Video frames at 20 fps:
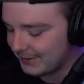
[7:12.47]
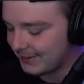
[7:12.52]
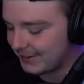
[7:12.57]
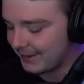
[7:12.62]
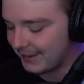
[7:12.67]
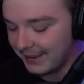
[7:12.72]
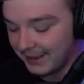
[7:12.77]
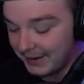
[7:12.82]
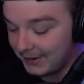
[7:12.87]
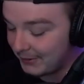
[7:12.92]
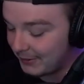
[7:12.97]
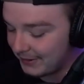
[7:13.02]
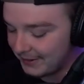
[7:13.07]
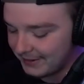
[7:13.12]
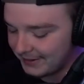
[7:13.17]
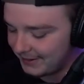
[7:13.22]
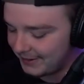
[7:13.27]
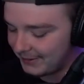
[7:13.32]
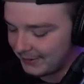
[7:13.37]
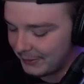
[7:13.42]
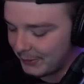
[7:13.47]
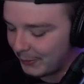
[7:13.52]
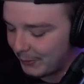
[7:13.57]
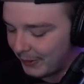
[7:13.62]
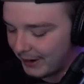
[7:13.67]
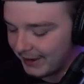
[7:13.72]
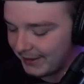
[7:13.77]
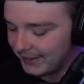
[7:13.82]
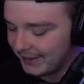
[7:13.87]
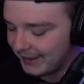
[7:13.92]
I don't know
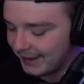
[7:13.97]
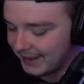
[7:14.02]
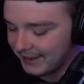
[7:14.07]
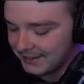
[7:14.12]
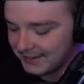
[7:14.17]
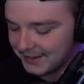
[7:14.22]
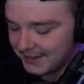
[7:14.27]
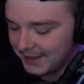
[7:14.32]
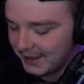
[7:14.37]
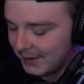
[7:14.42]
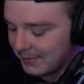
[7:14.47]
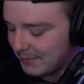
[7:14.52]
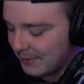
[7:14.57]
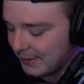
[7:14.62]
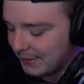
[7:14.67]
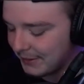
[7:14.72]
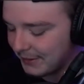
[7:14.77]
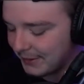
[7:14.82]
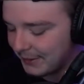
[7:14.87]
why they asked that, but